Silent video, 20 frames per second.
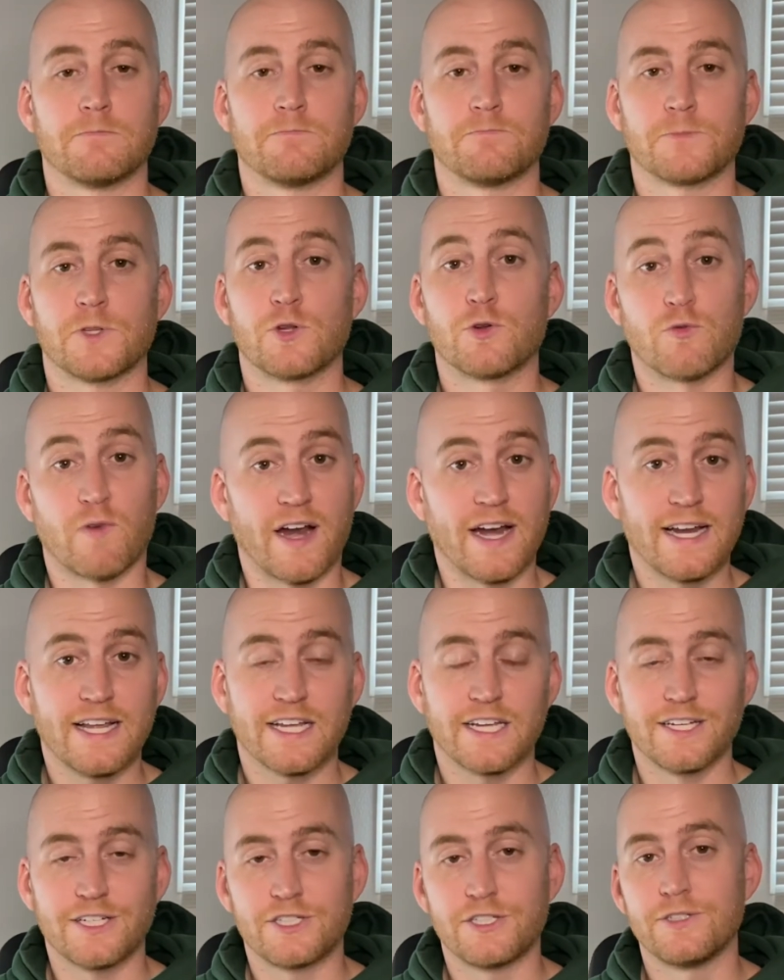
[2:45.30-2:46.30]
grading
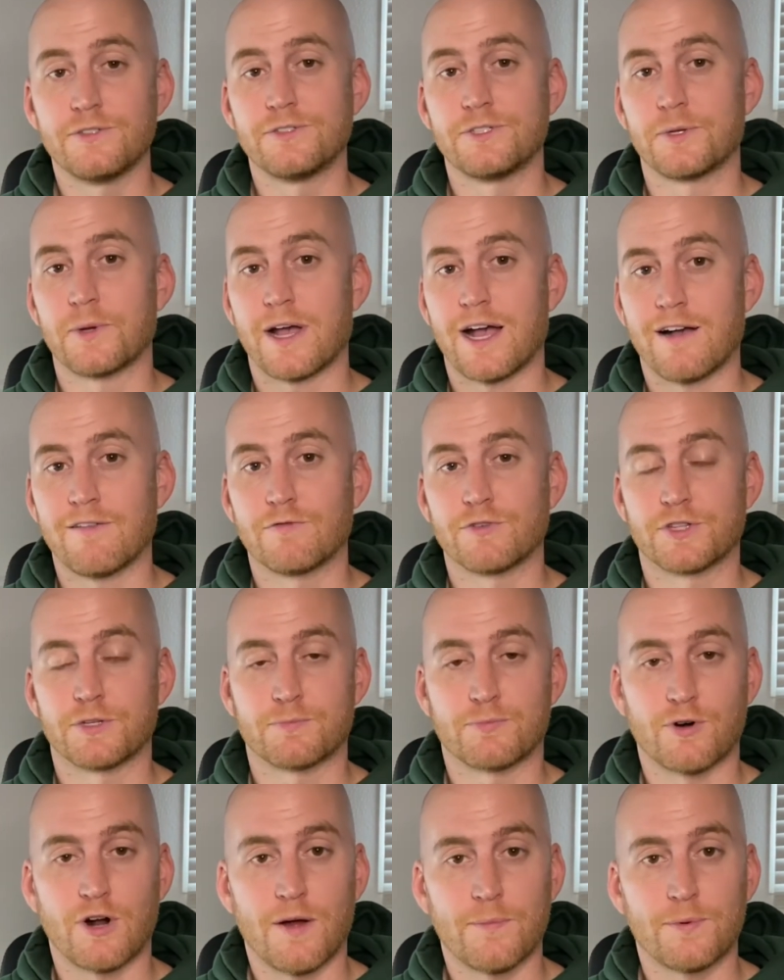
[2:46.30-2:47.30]
issues you have with the
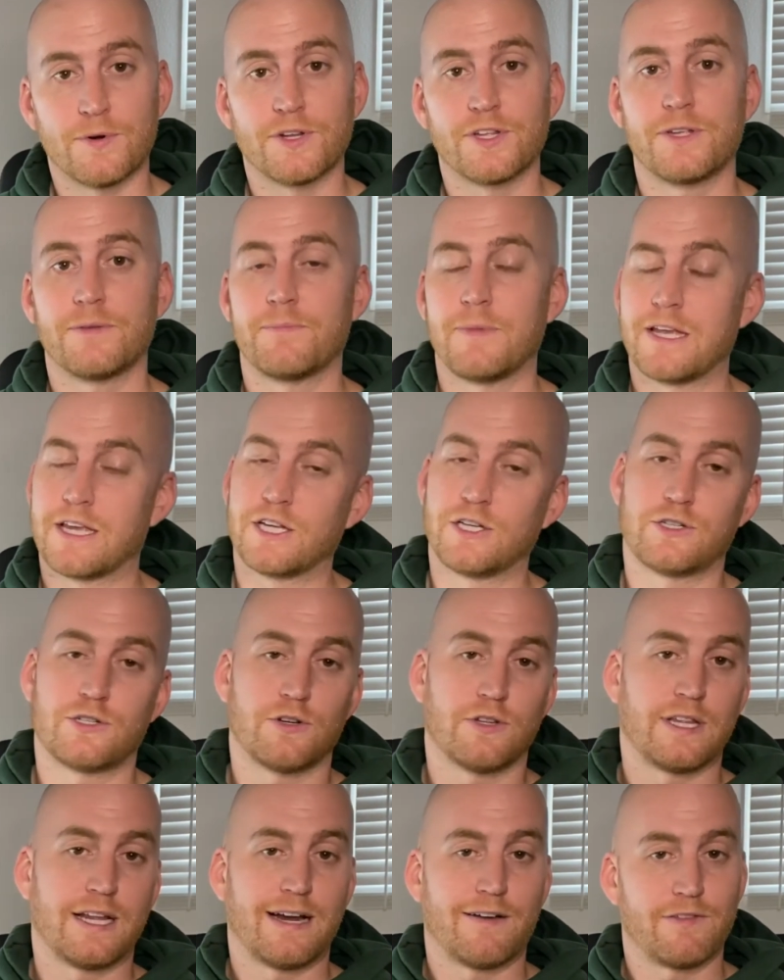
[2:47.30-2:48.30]
property, making sure
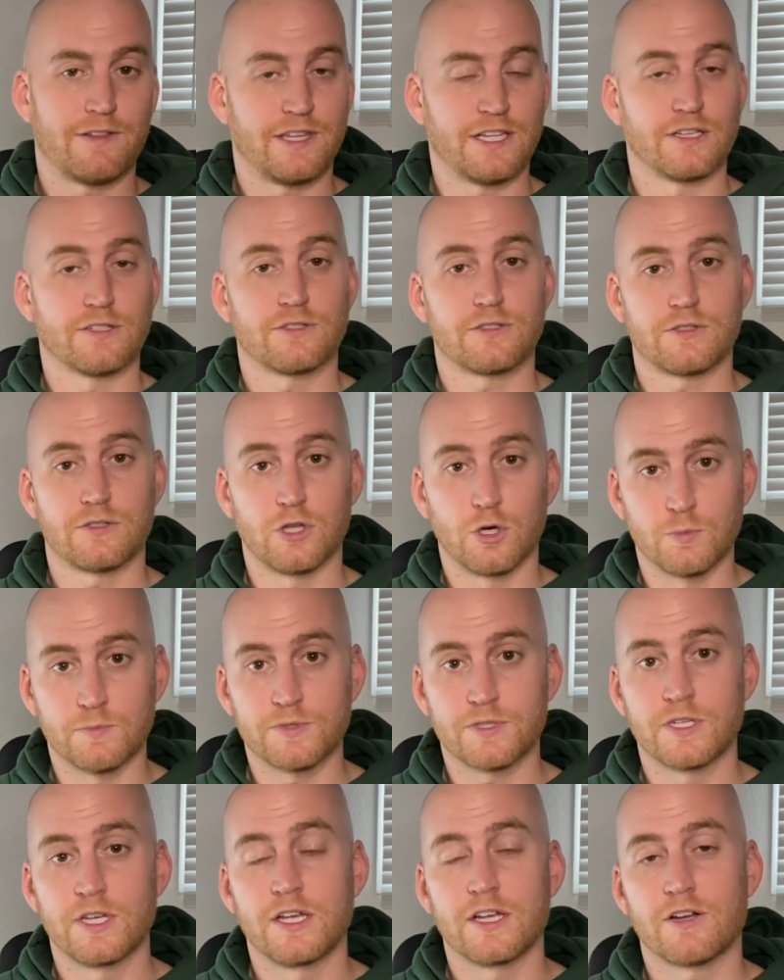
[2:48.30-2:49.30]
that everything
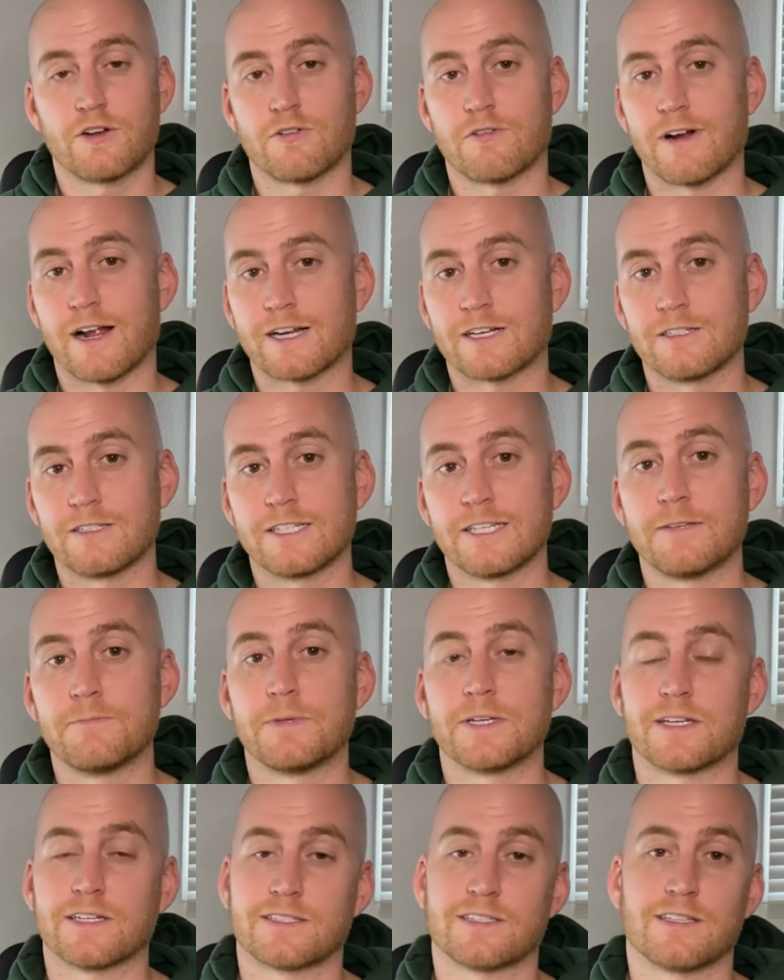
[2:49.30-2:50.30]
slopes correctly,
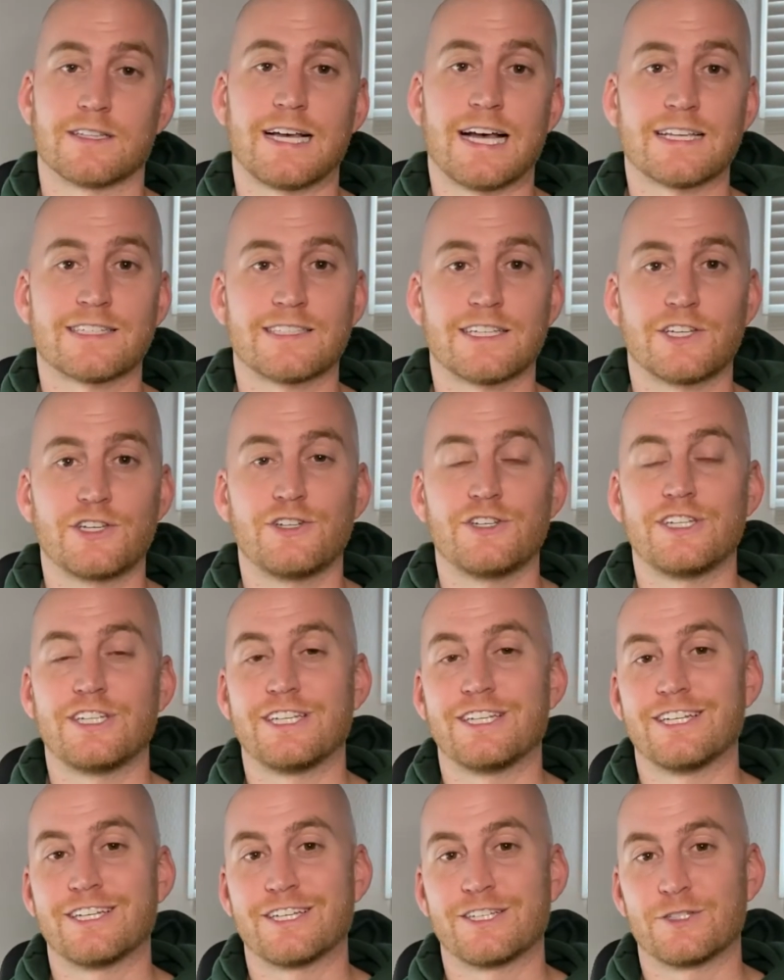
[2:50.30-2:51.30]
because the last thing you
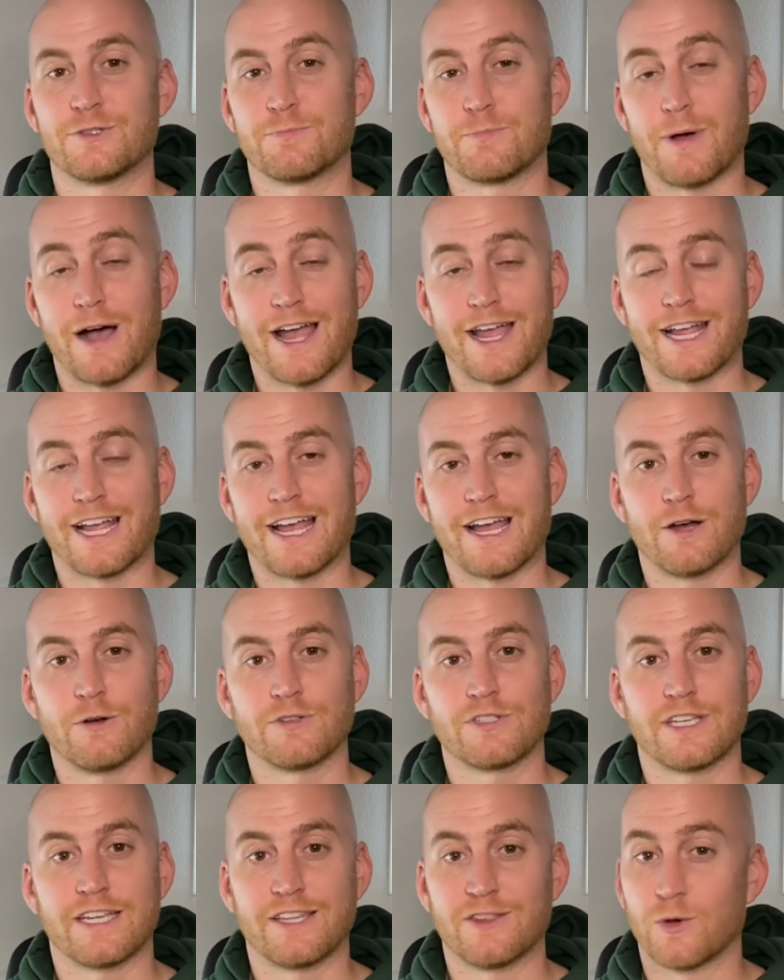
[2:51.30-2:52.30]
need is buying a
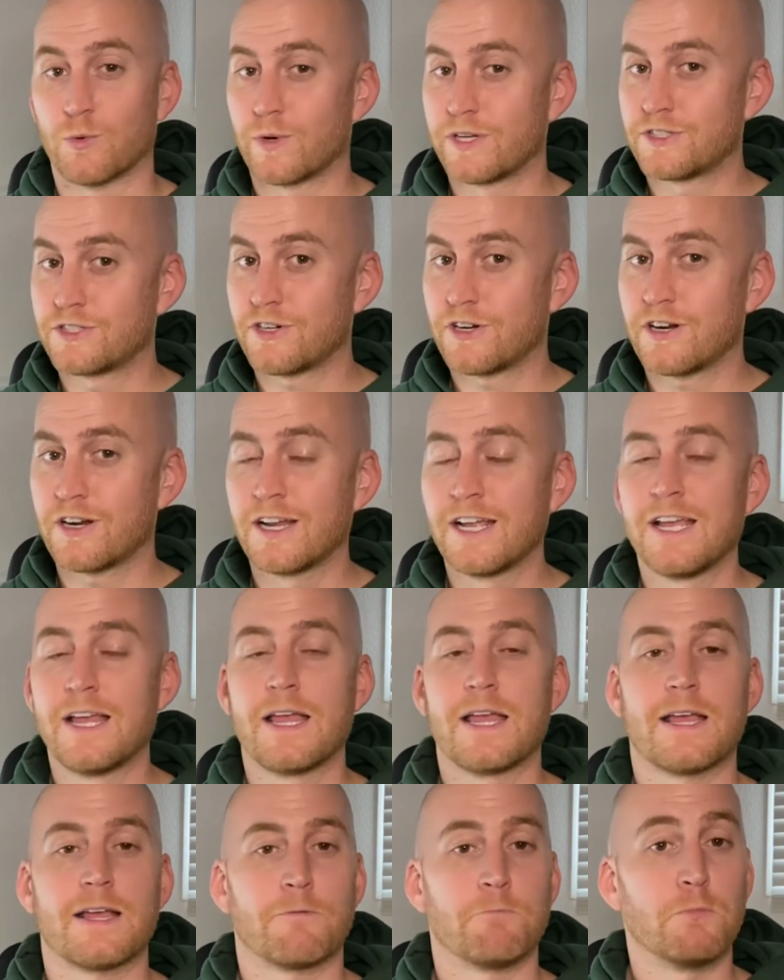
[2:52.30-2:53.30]
house in the winter,
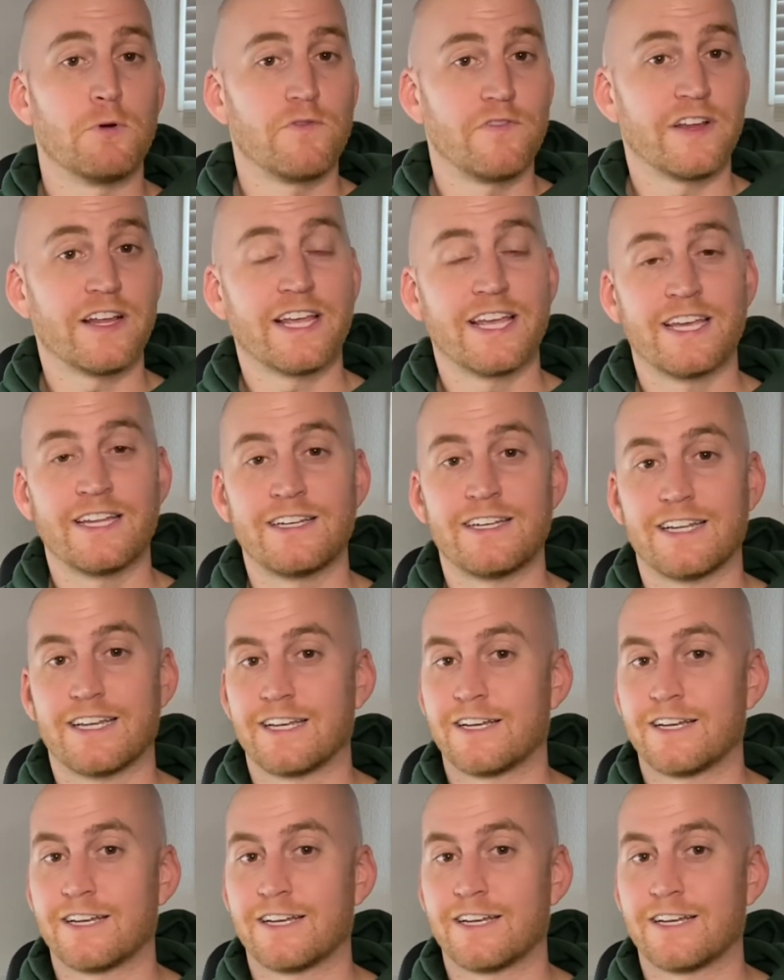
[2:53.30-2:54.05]
moving in